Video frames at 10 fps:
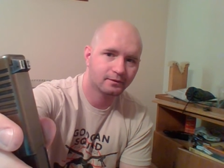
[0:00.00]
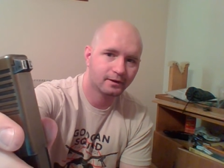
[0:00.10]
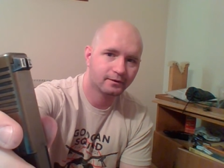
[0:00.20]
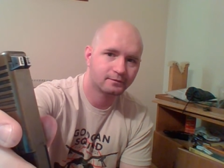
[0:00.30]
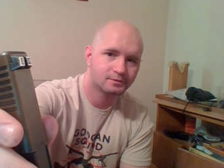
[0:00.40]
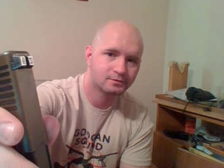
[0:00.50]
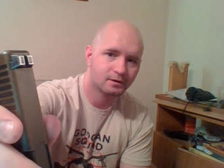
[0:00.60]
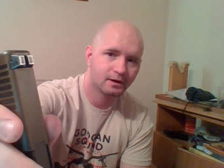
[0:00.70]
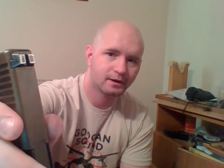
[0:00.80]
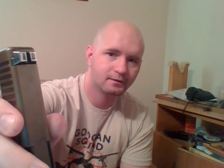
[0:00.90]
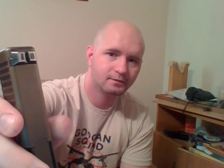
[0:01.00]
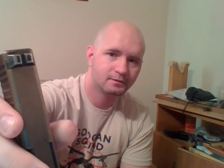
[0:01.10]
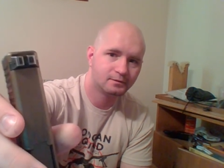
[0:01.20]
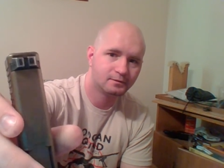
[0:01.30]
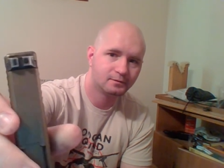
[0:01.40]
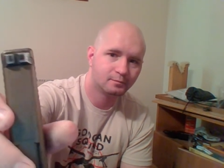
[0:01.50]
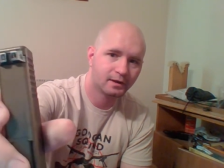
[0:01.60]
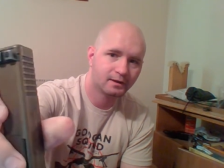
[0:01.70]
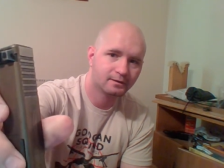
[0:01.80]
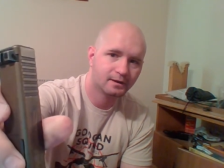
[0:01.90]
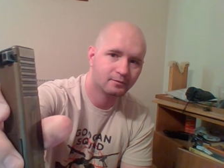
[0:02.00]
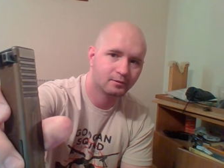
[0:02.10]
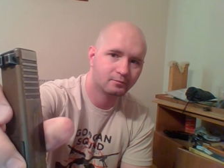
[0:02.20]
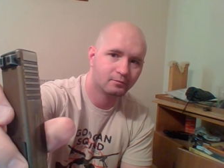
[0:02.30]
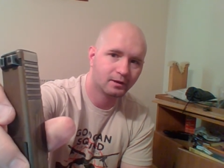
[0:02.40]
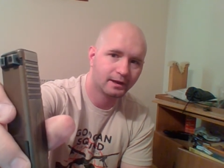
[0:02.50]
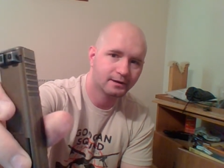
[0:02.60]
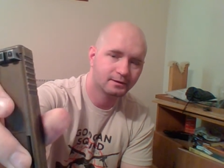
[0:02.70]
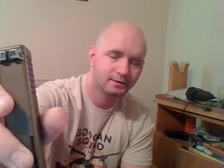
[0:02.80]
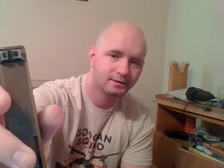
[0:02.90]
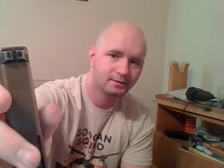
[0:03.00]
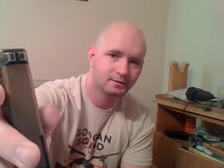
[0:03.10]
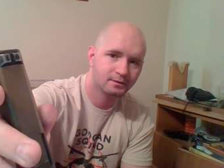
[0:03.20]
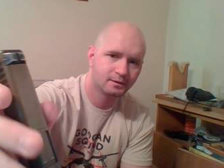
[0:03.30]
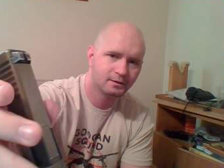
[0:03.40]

I've tried to paint that one black again,